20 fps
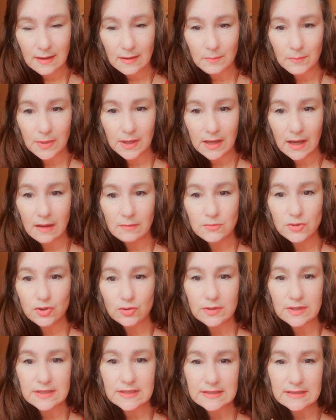becomes your
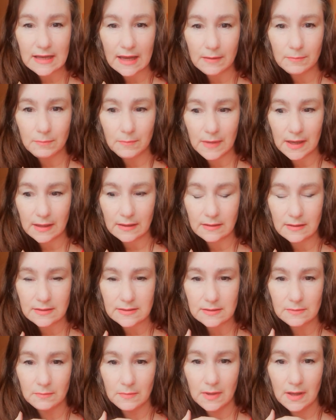escape
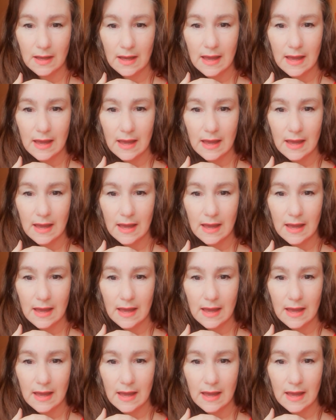mechanism.